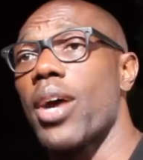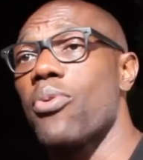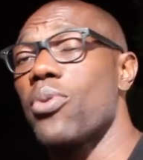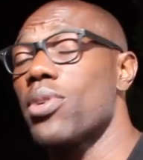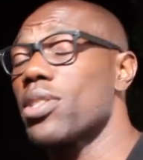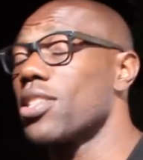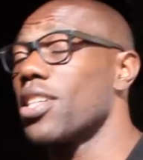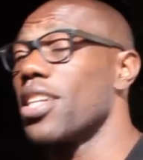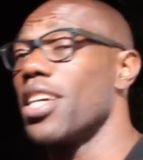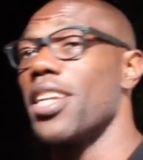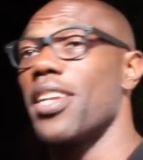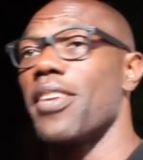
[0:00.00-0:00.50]
I
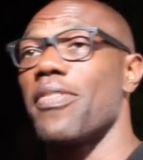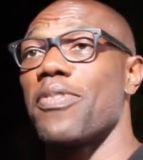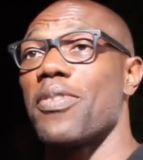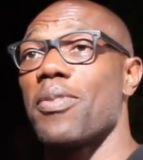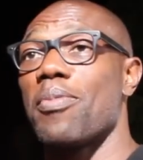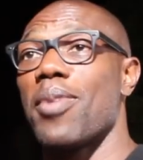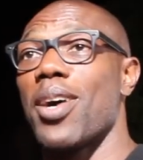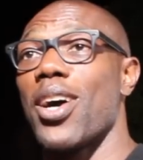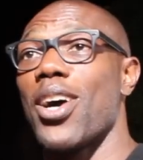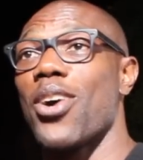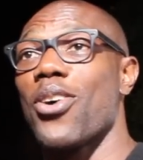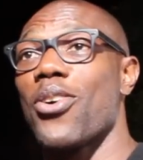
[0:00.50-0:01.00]
wasn't into
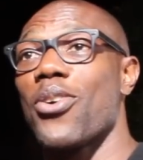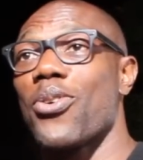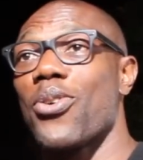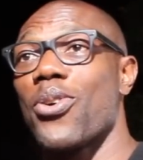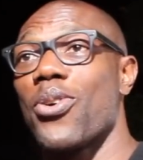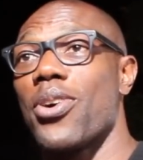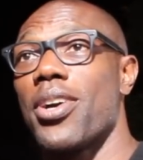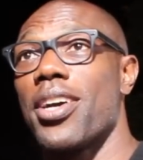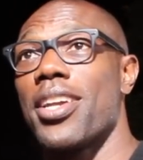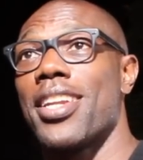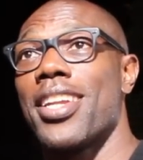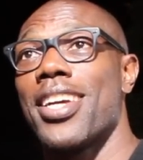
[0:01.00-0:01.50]
football
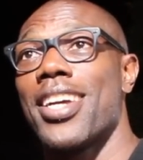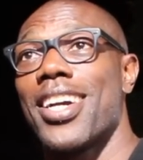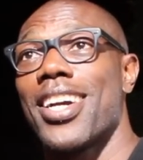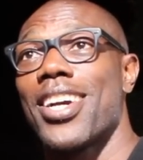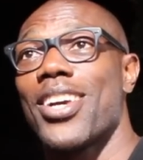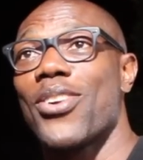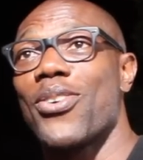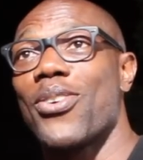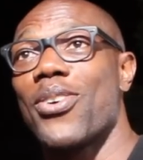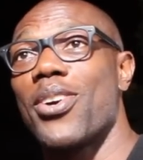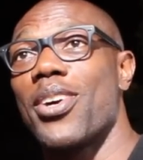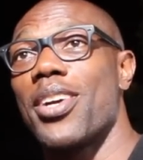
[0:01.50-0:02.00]

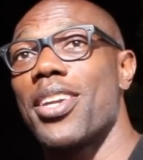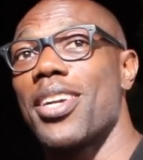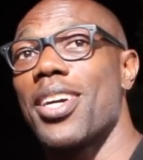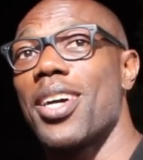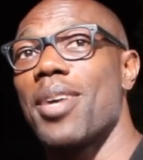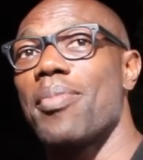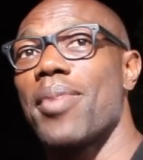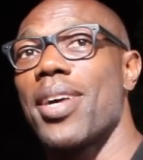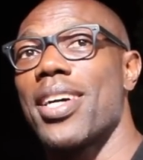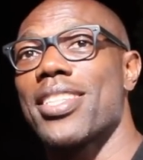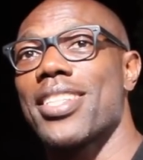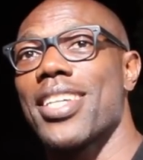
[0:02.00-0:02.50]
growing
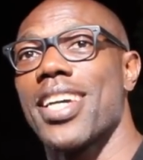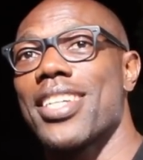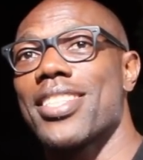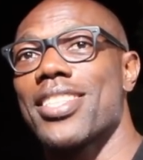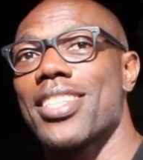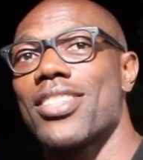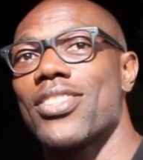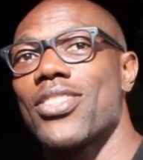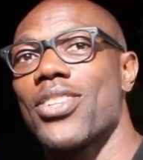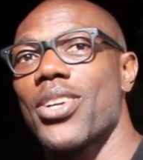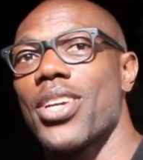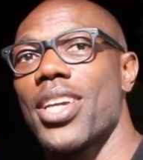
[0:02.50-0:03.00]
up as
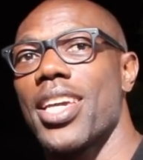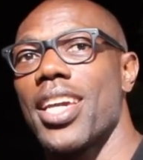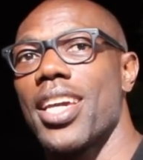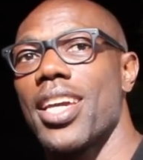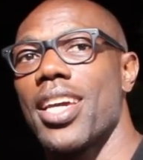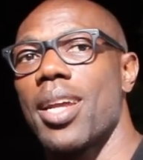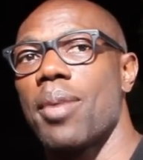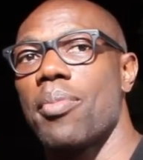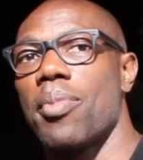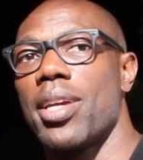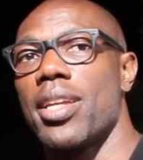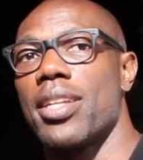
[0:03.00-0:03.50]
a little
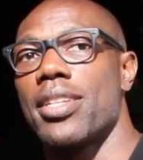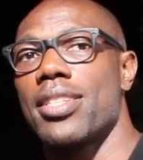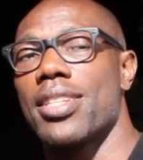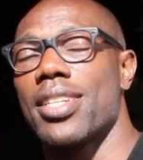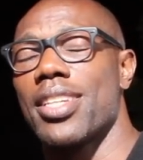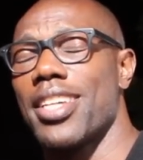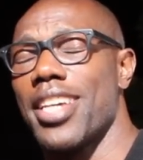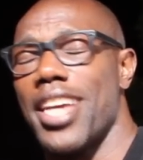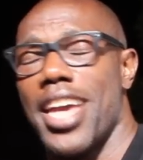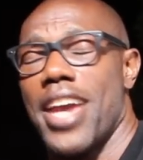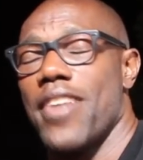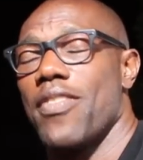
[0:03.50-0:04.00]
kid. I mean,
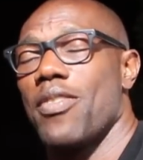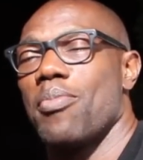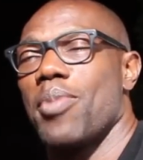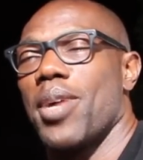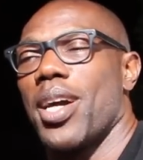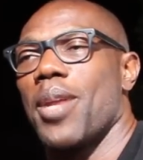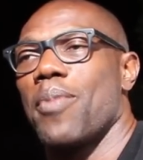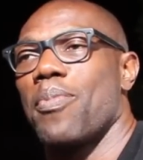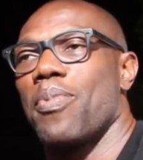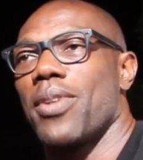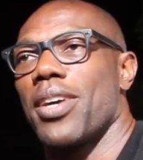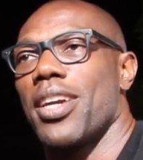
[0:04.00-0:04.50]

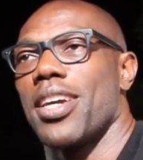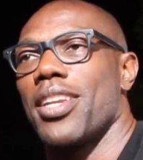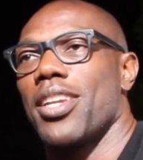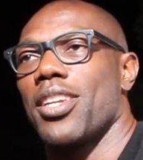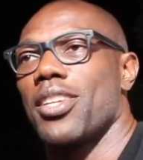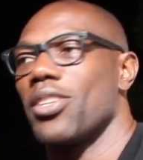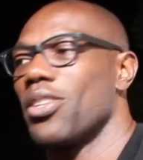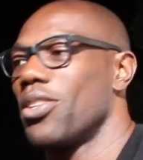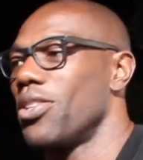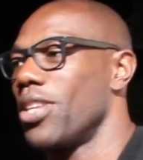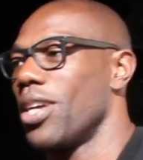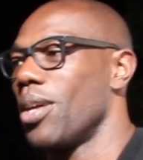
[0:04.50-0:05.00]
everybody played a
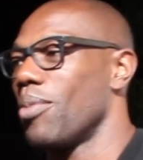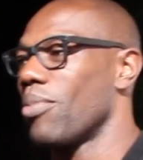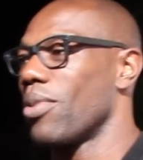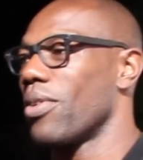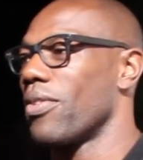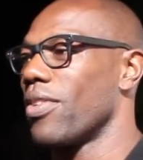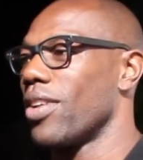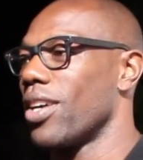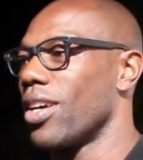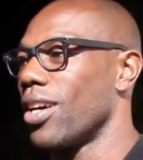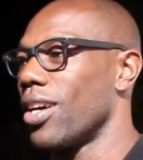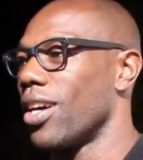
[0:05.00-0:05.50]

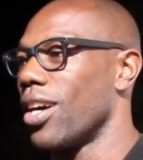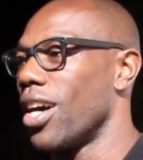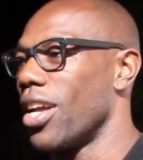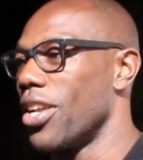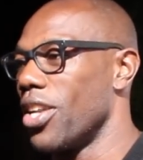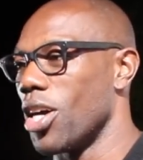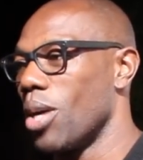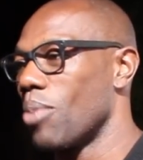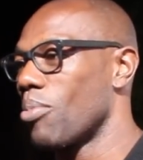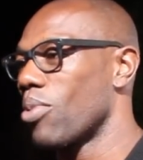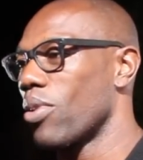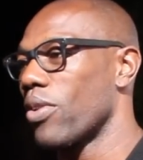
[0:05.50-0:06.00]
number
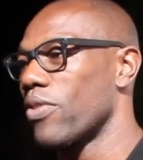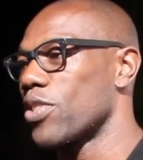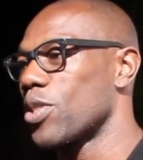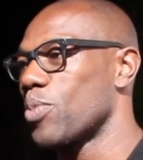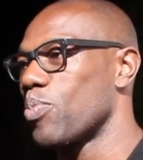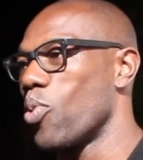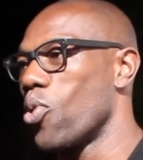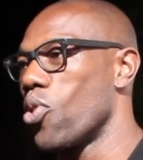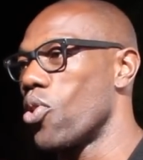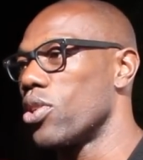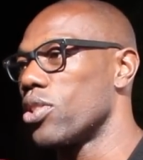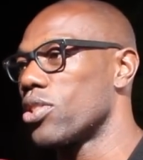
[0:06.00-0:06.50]
of
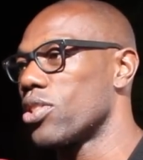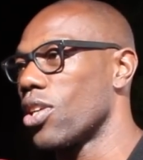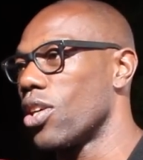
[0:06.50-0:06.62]
sports.